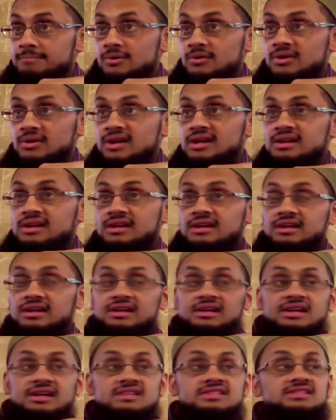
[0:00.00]
okay, like
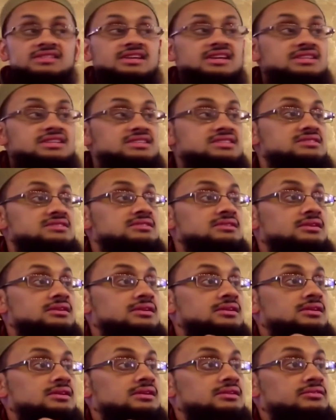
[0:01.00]
Allah says,
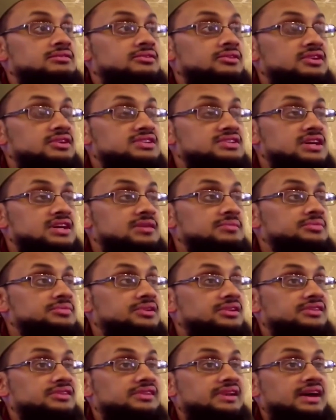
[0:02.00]
for
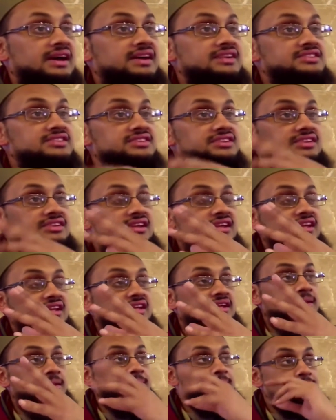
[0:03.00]
example, that
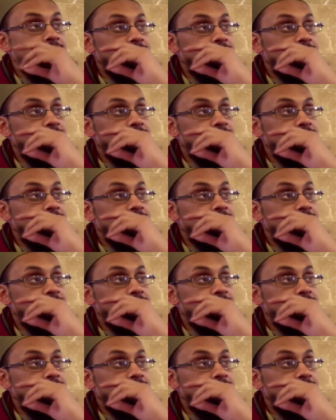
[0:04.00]
that